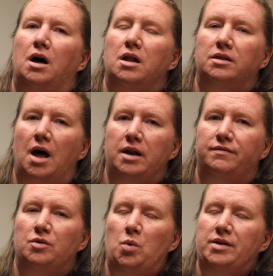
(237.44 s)
A lot
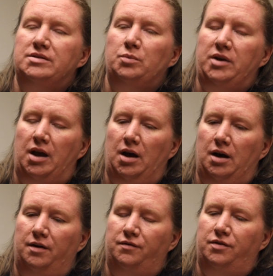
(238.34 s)
of the ones that we
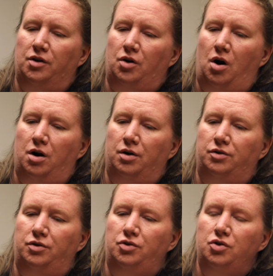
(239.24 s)
have, there
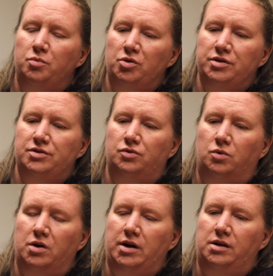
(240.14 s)
are numerous
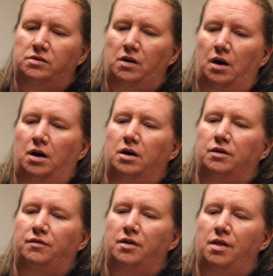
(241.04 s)
stories
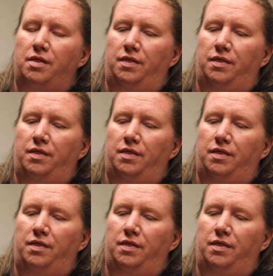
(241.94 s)
of